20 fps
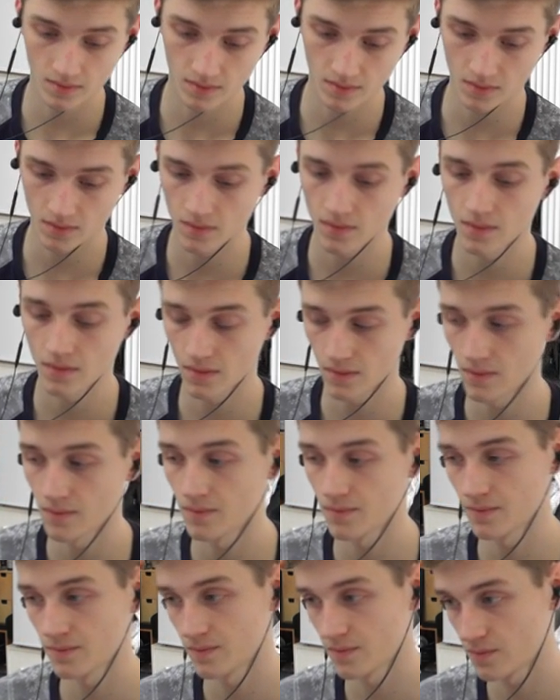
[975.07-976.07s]
We've got what
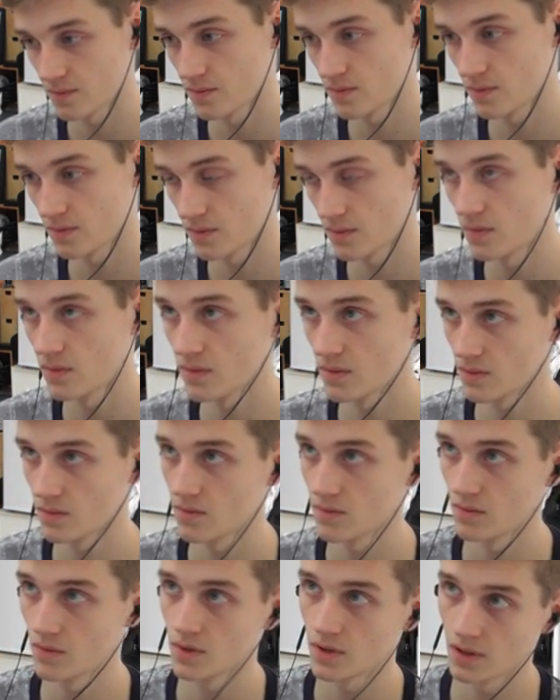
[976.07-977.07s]
it takes to be in
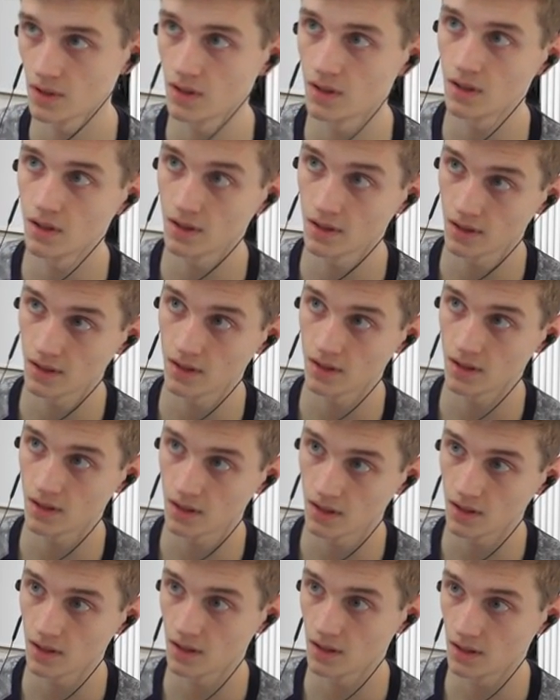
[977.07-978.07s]
amongst it in the final
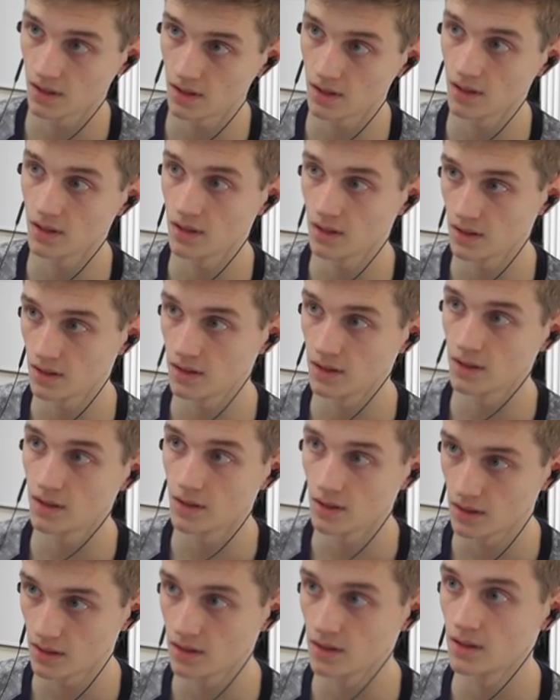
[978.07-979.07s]
sprint and finish in the top
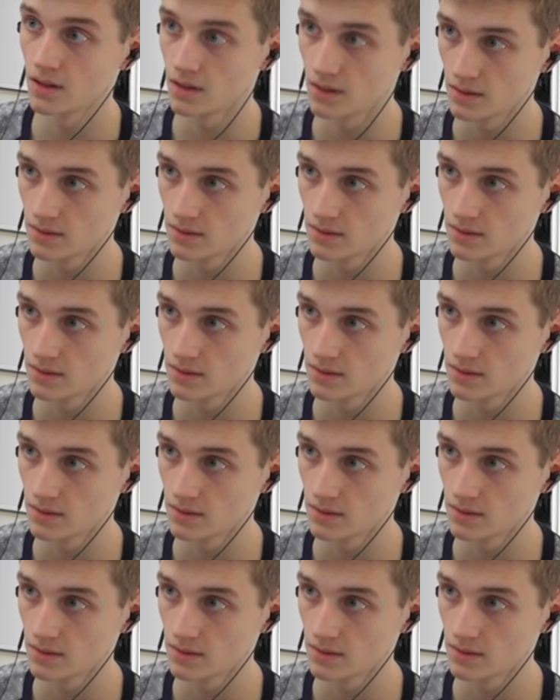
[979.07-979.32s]
ten.